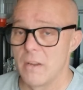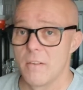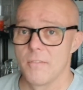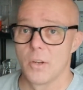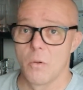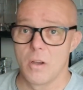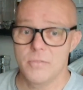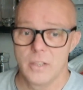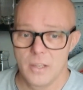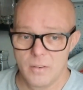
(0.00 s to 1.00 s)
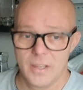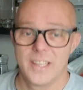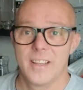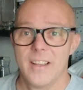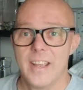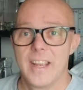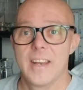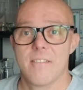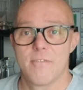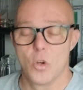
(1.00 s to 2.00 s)
beer review of
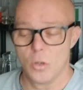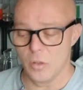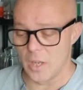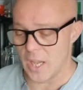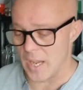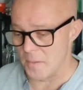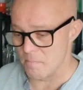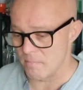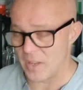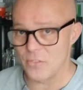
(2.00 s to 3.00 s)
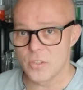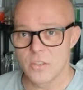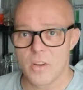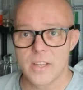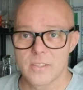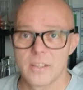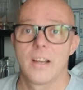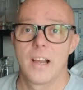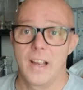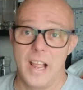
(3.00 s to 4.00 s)
in full fancy dress. So
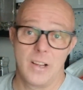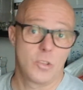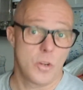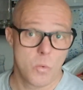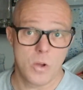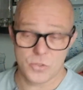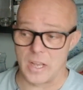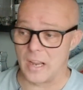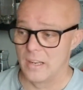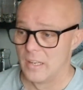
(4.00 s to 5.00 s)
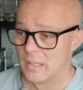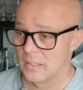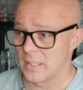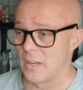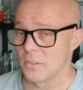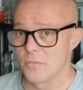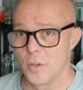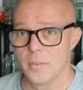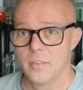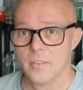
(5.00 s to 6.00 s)
I've got to watch that because that looks
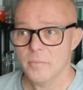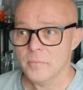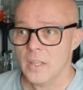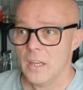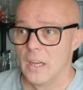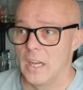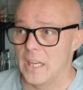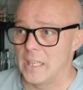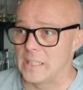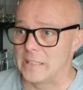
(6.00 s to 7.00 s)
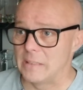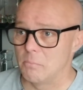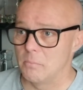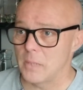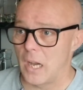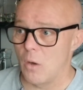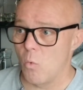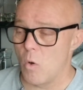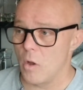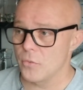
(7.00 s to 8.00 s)
fun. I
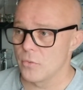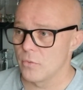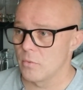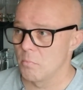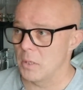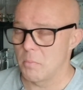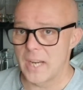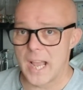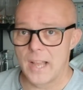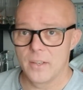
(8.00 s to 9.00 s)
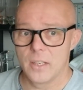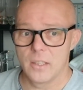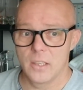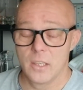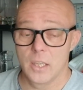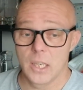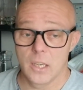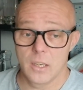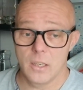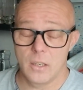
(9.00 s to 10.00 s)
watched Big Banana
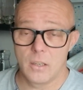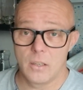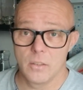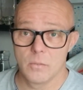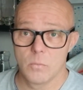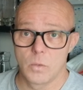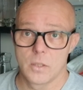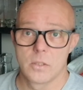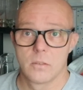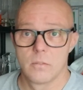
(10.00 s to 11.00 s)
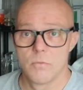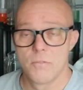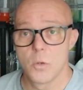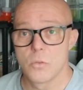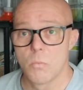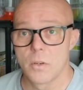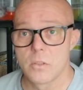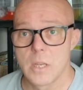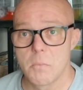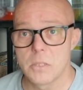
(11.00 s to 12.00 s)
earlier on reviewing one
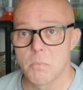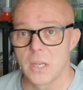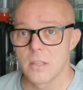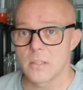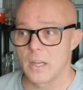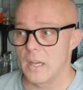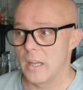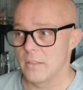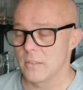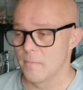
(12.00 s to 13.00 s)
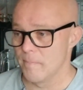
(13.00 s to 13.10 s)
of Timmy's beers, and